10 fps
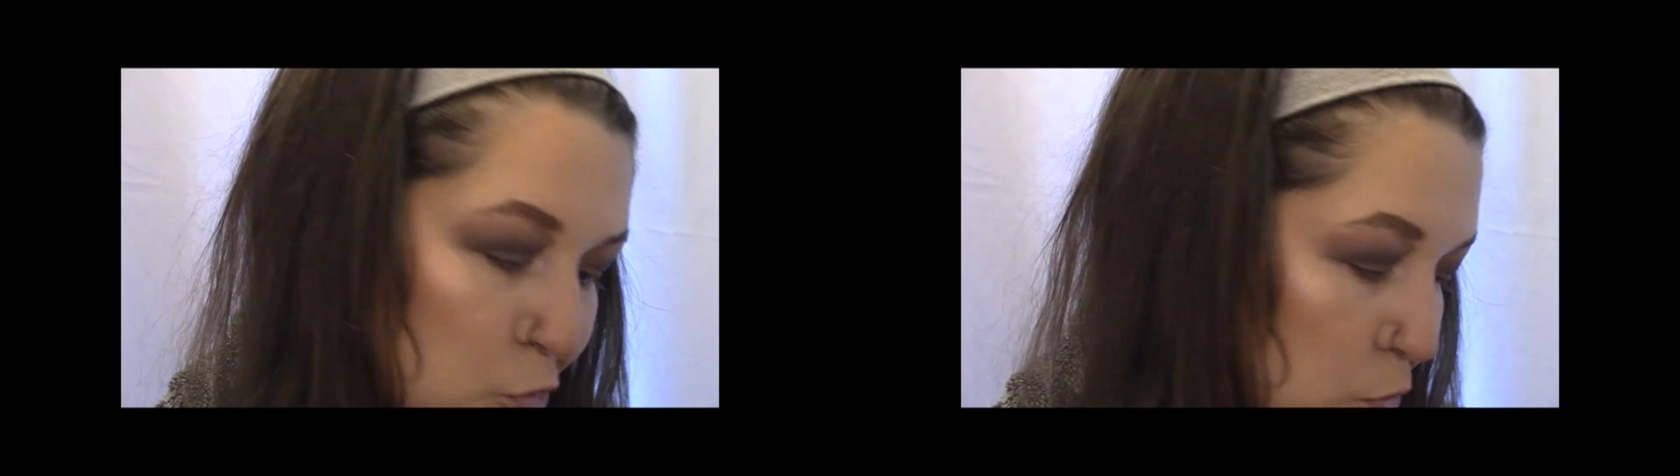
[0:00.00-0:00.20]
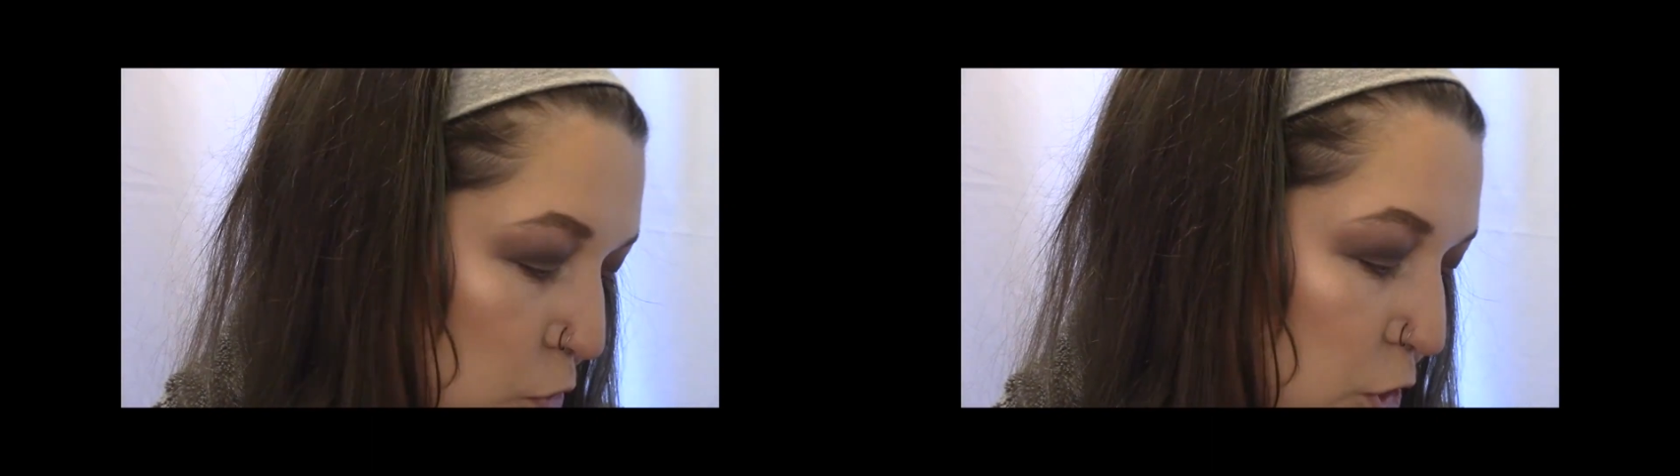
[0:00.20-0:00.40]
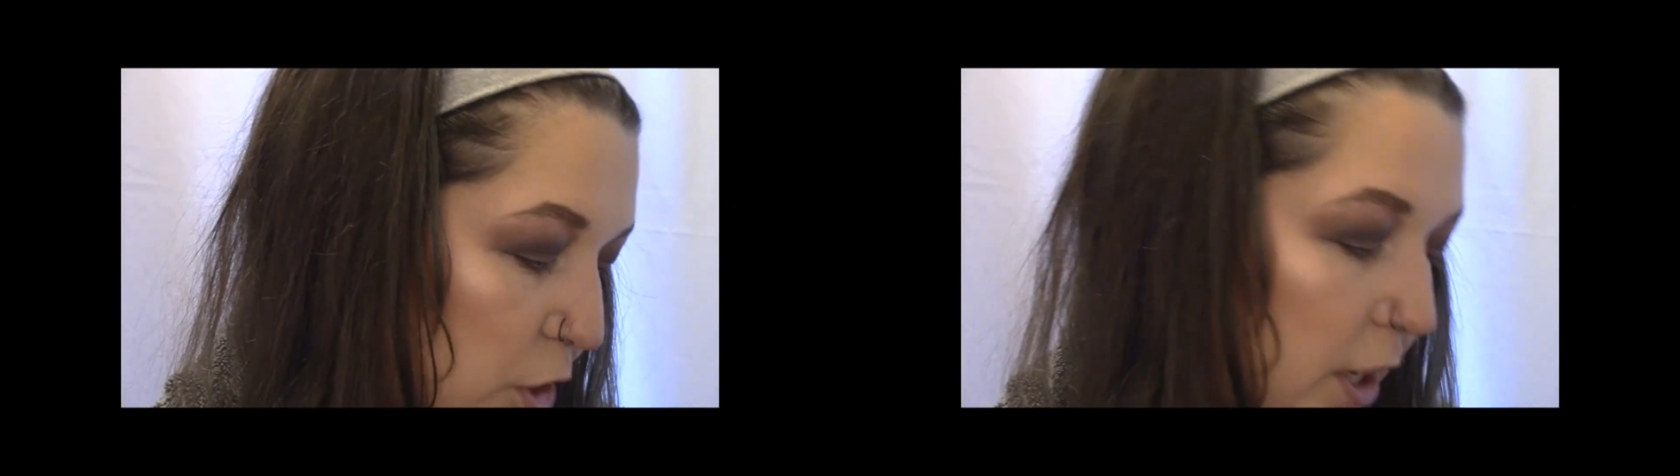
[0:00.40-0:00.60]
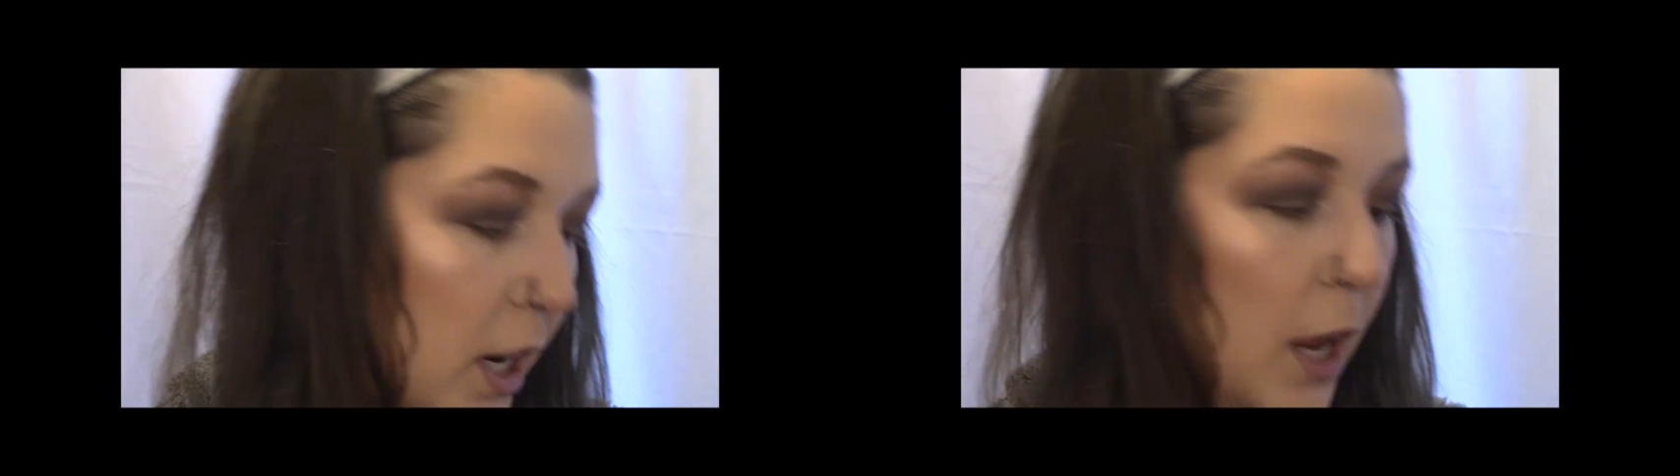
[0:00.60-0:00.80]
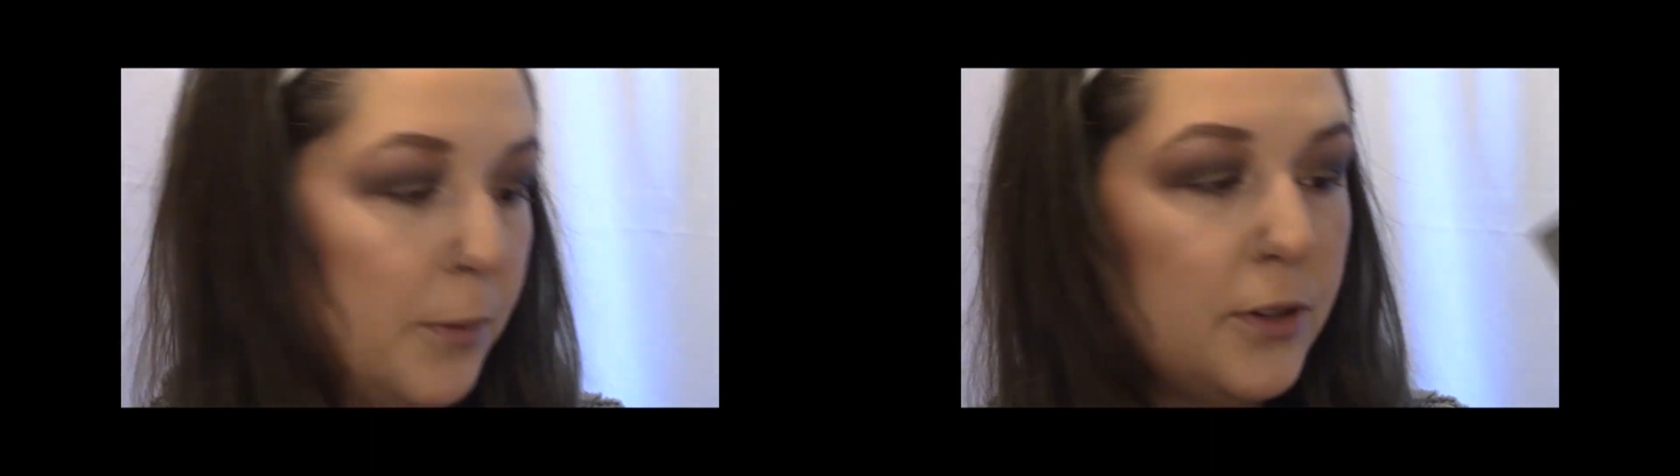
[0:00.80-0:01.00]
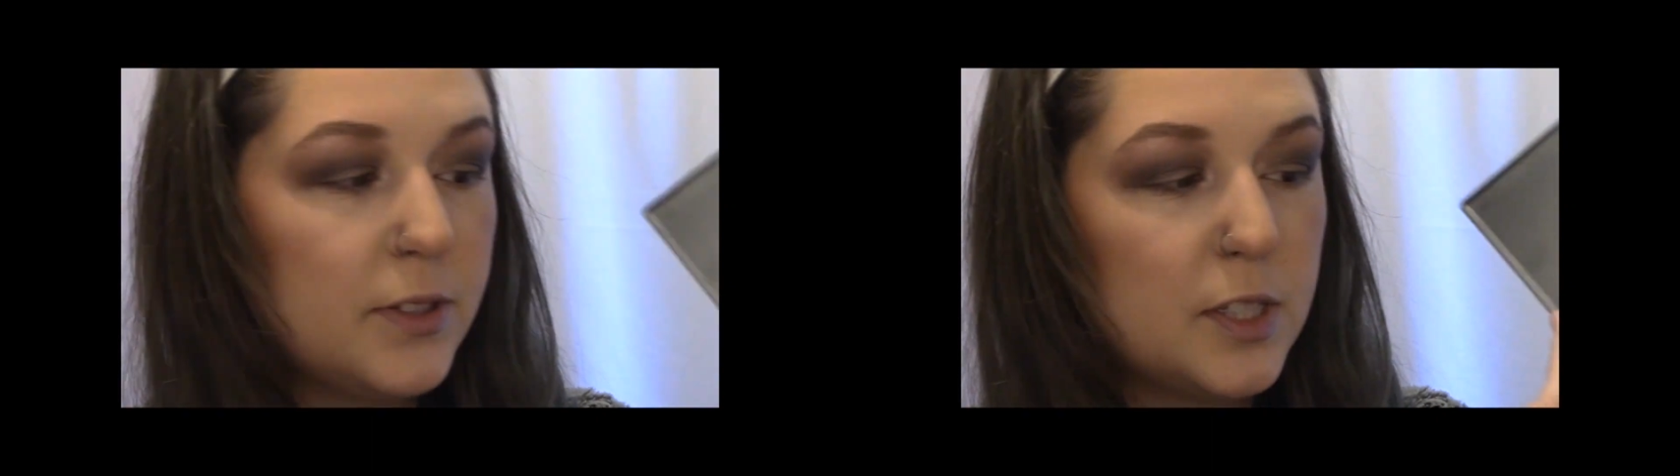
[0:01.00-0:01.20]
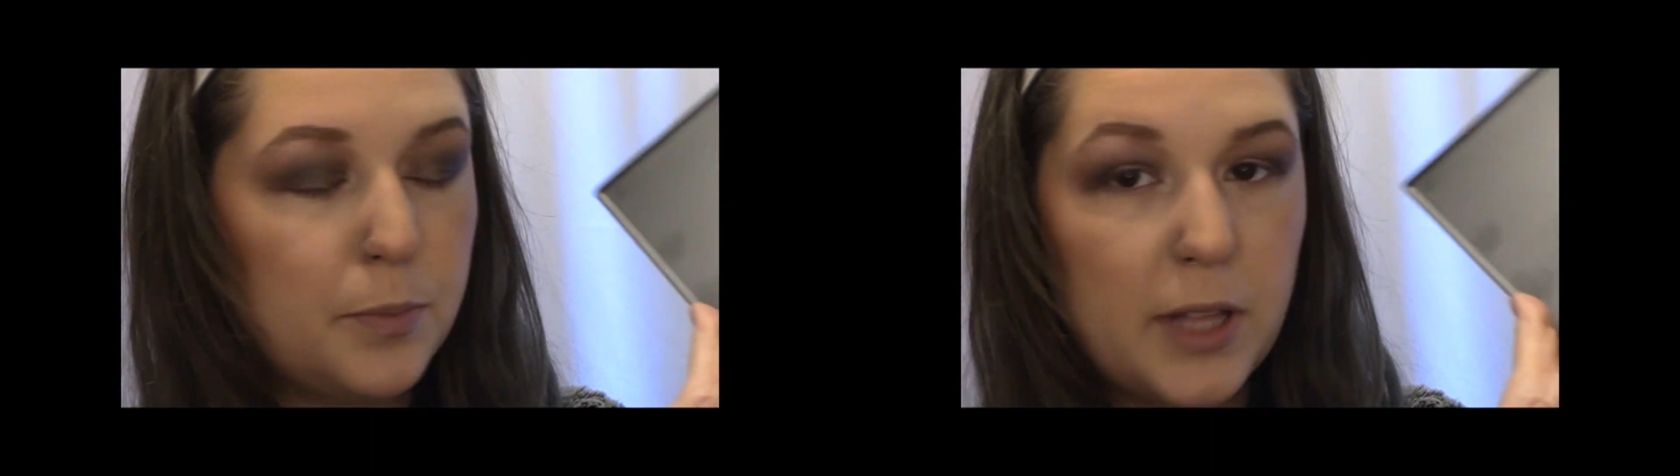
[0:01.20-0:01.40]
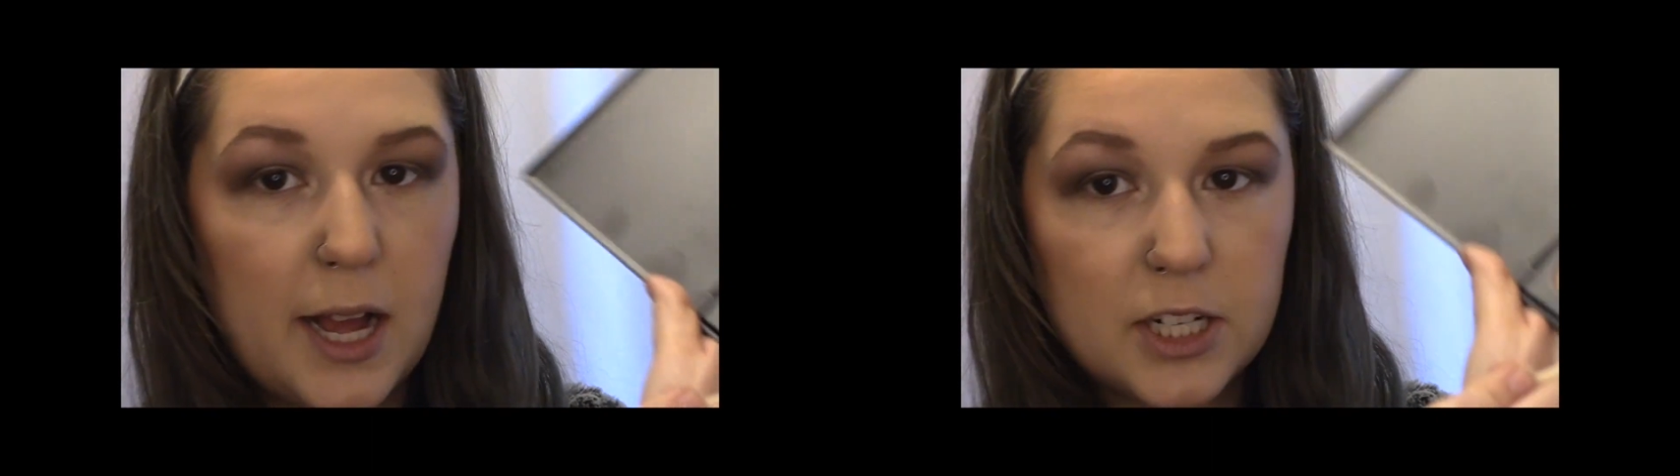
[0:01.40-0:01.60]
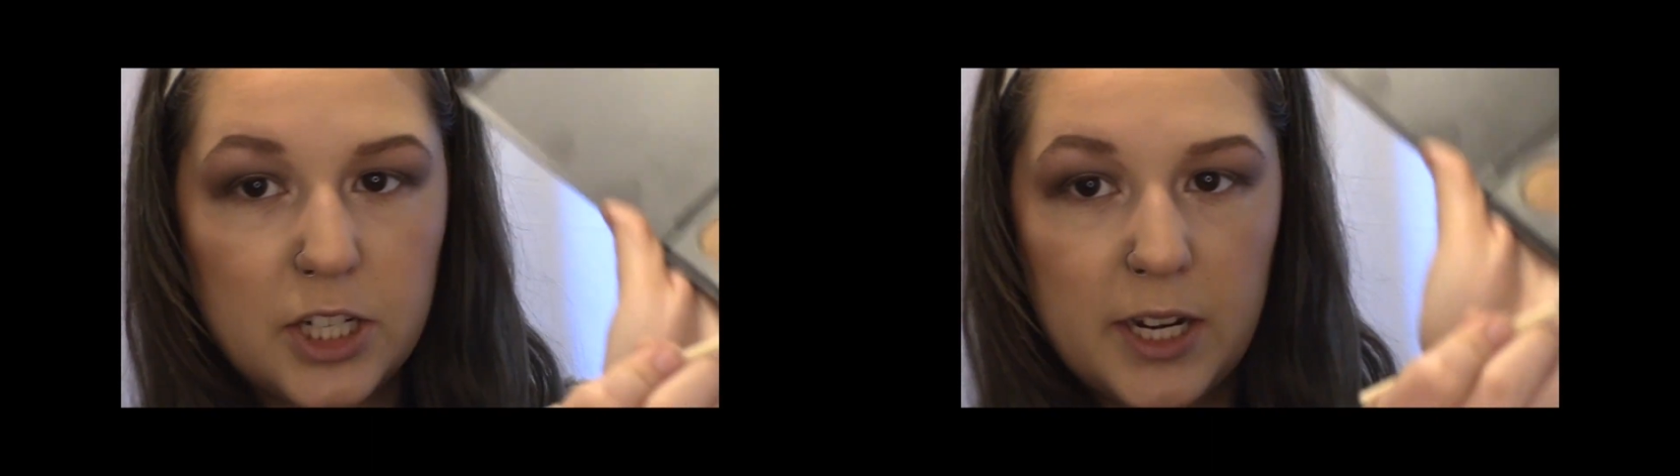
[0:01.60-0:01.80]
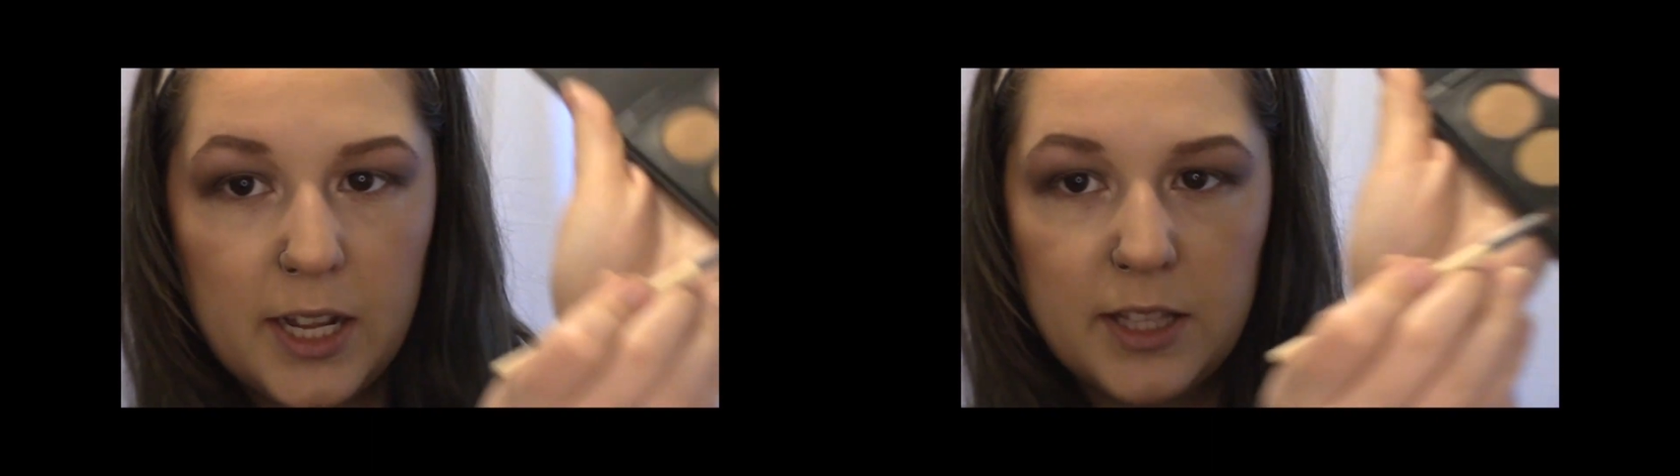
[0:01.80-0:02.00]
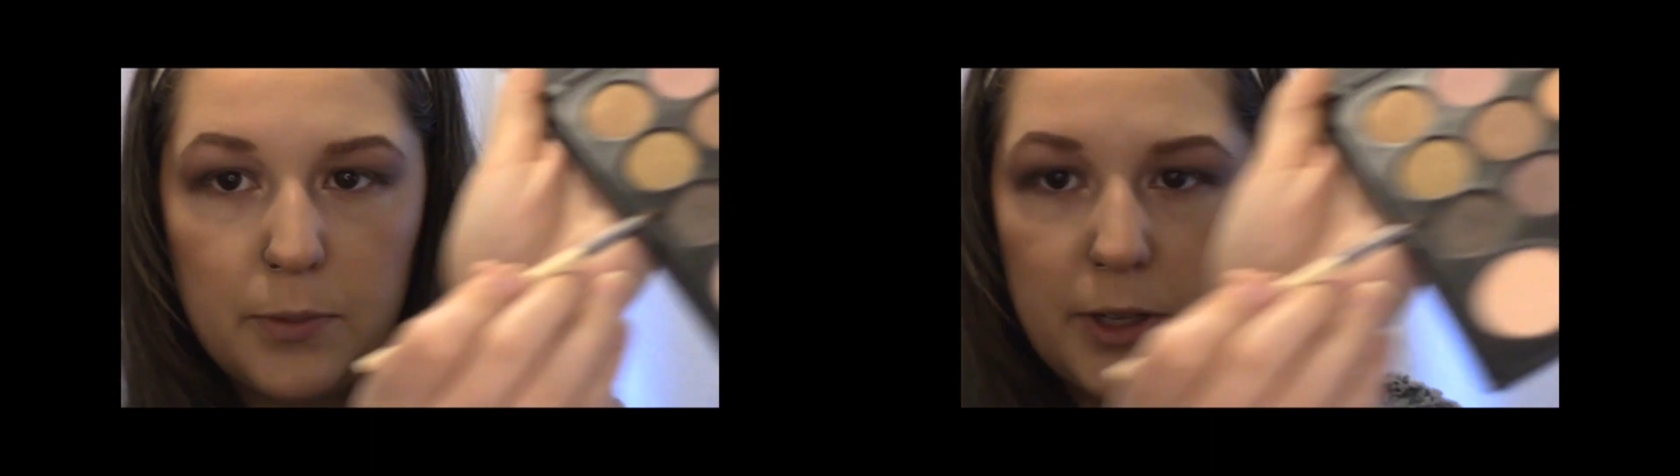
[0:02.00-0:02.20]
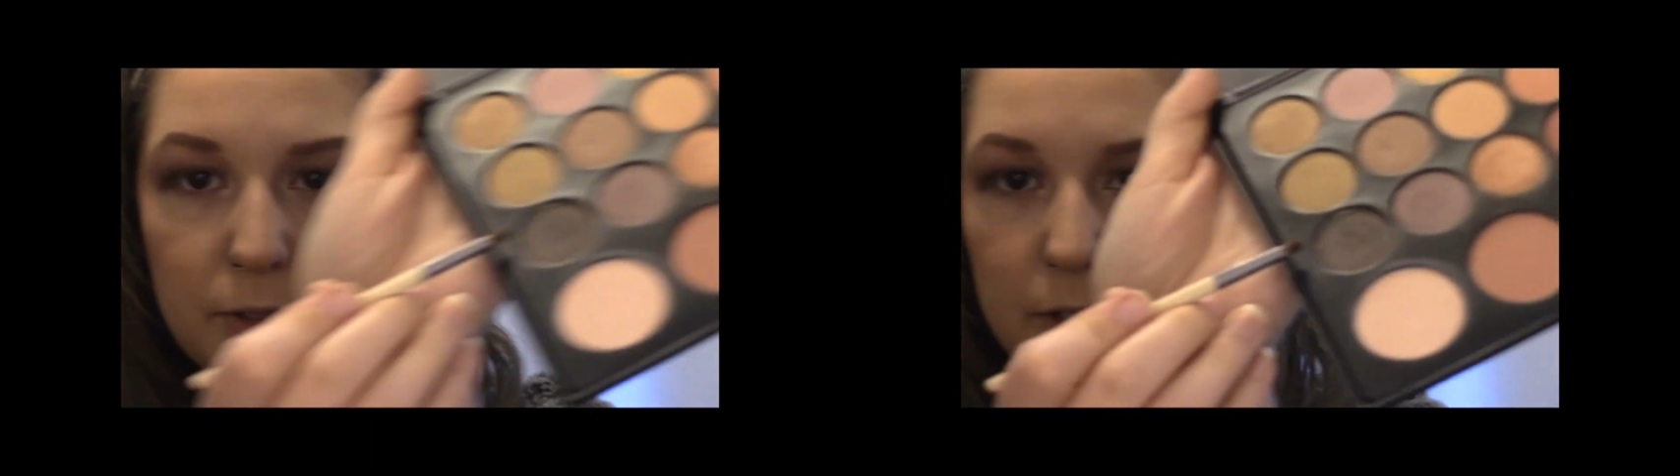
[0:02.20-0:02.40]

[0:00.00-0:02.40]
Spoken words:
I'm going to use this black shade again that we used